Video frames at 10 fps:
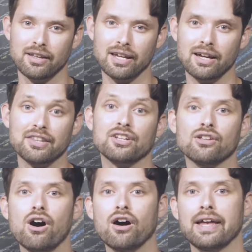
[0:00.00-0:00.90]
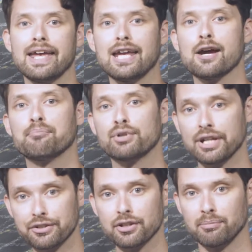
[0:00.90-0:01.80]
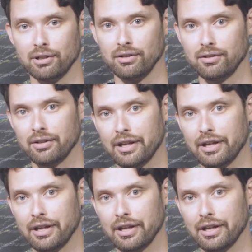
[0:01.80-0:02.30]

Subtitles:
In the law, a principal